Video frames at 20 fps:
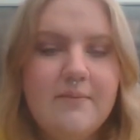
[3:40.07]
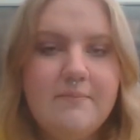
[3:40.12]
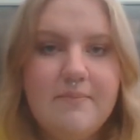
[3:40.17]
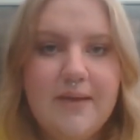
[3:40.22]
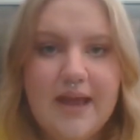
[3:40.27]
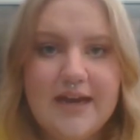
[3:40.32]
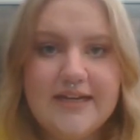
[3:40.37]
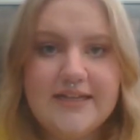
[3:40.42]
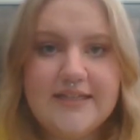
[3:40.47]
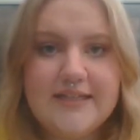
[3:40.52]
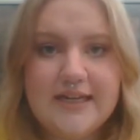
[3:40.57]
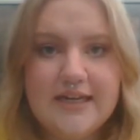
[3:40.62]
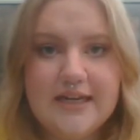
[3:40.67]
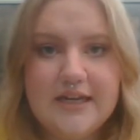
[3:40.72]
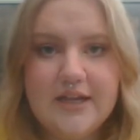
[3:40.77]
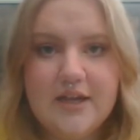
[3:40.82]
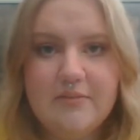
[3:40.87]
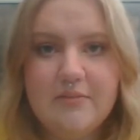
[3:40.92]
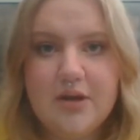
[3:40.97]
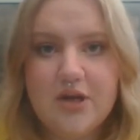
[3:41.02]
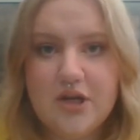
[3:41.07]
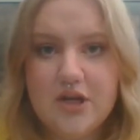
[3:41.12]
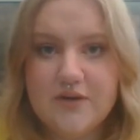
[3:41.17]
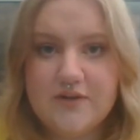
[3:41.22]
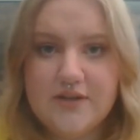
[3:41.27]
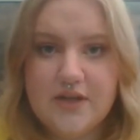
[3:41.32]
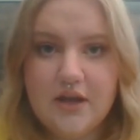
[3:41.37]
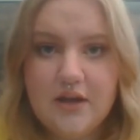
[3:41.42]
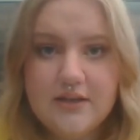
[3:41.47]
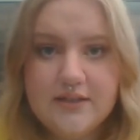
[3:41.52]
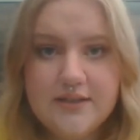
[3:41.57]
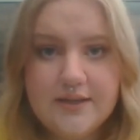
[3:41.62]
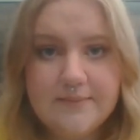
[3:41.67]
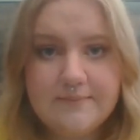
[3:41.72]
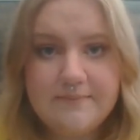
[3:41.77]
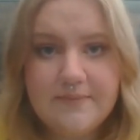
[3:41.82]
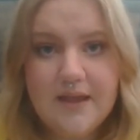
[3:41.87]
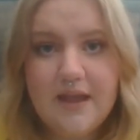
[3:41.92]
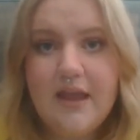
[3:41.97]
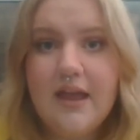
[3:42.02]
Penicillium
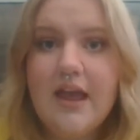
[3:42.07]
notatum.